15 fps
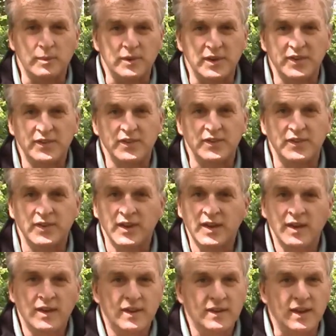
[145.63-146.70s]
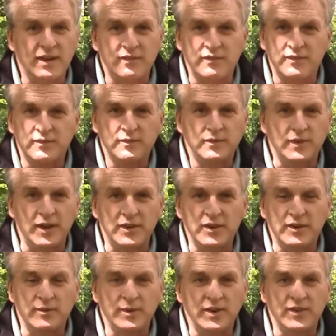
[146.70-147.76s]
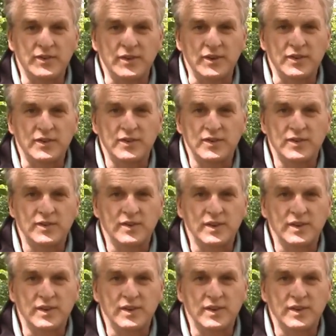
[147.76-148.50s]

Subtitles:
but they've done their research,